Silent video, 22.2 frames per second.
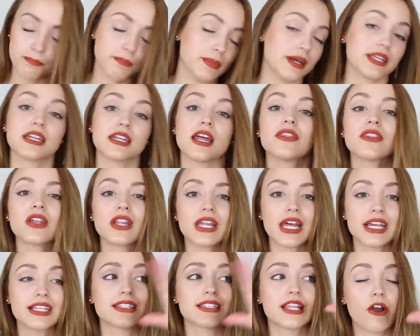But
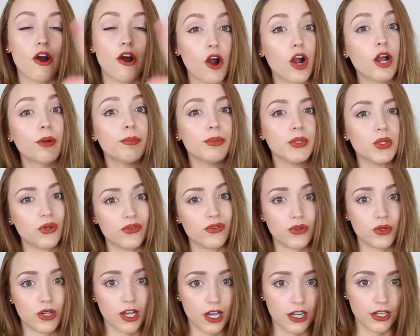nonetheless, they are
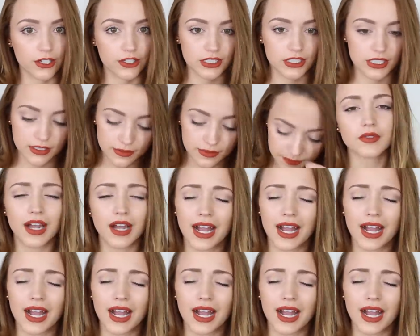beautiful colors.